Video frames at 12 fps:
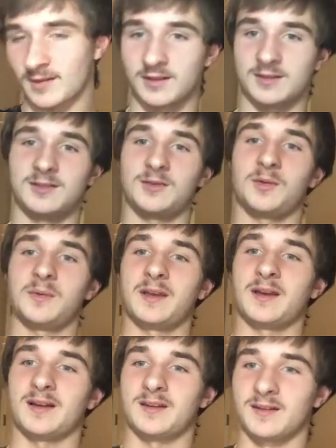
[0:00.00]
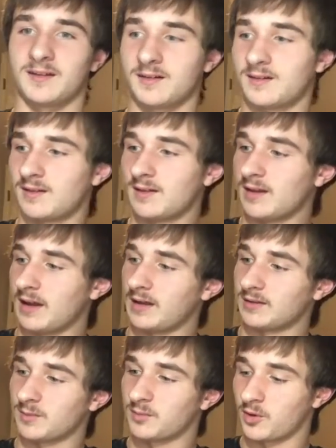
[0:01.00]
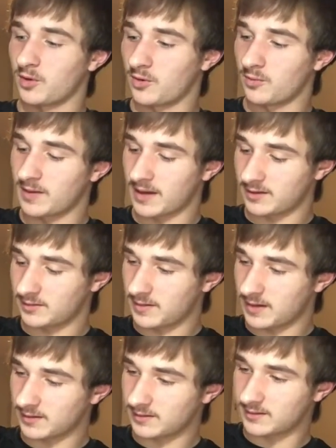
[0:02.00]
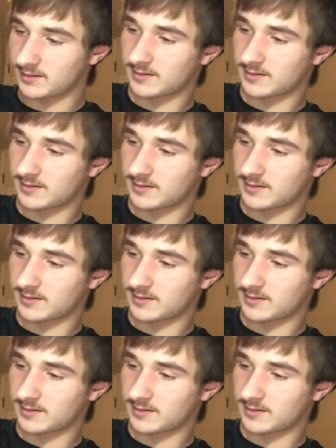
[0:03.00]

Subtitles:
Let's see what we got here. I get the Pro Bass Box.